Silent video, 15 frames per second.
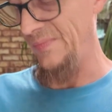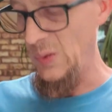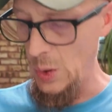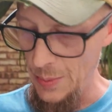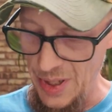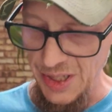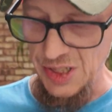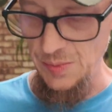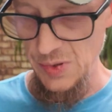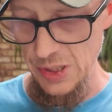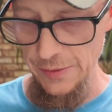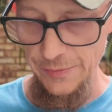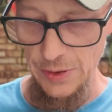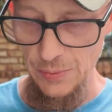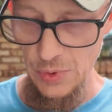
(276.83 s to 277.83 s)
what makes them
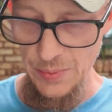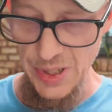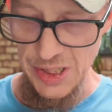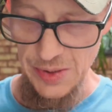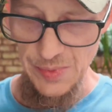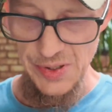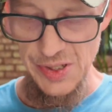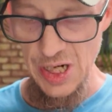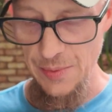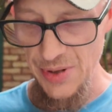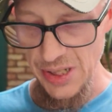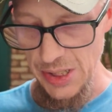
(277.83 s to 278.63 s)
different, what makes them the same,